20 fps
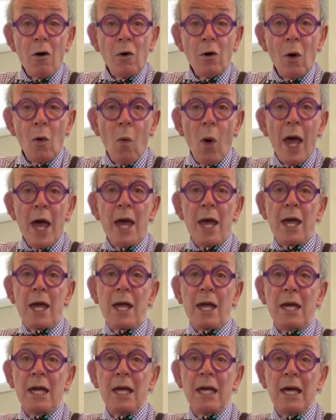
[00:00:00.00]
away
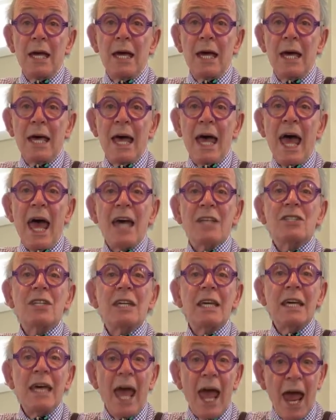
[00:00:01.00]
as
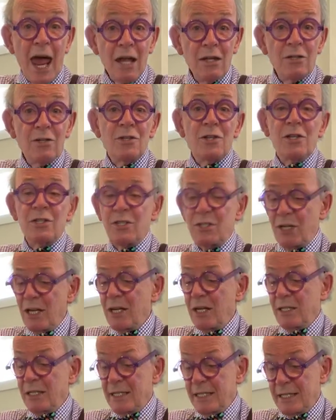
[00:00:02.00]
Kansas
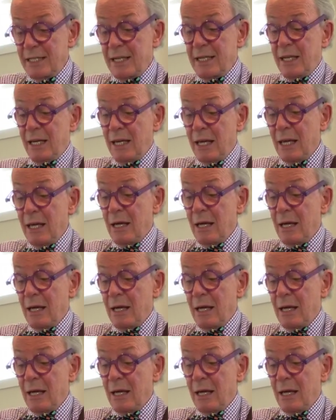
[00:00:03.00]
City.